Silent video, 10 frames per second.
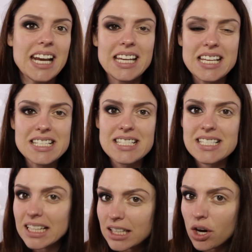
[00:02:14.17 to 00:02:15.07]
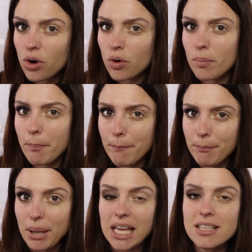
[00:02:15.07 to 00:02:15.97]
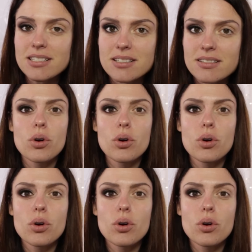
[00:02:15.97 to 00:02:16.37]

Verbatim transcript: it is silicone based.